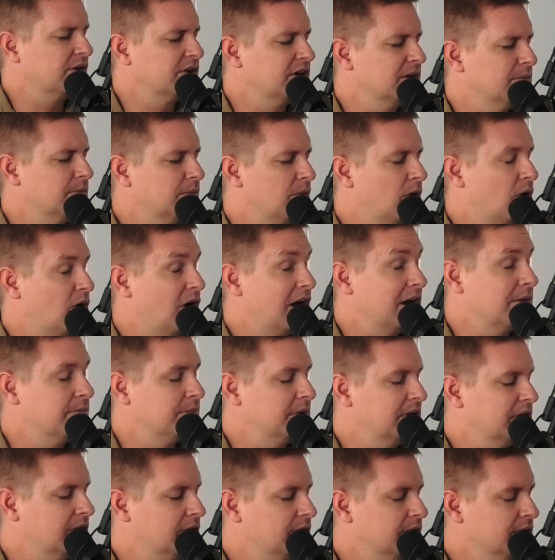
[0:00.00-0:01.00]
on your mind
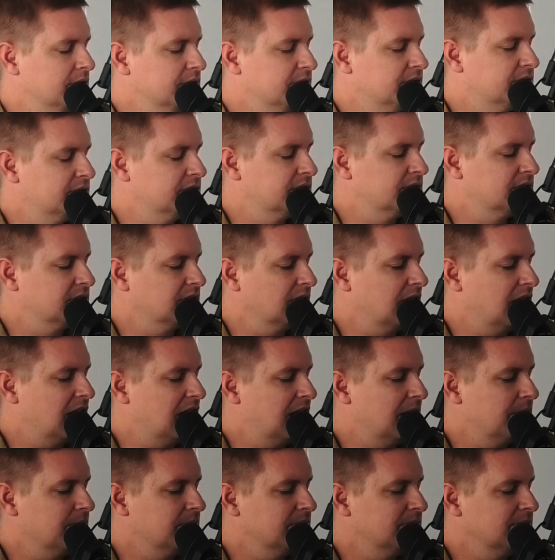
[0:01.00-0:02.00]
because
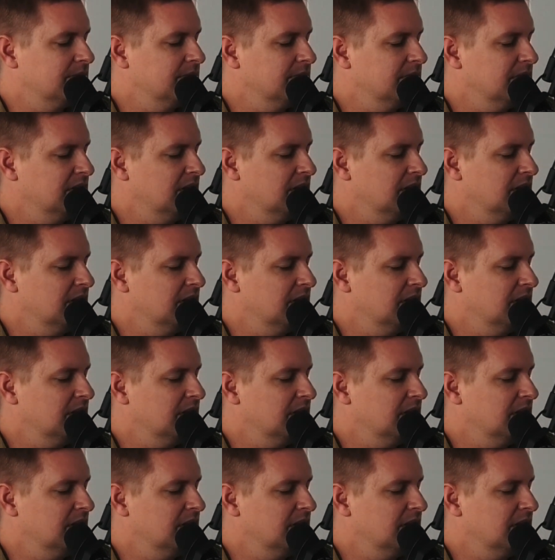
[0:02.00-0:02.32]
um,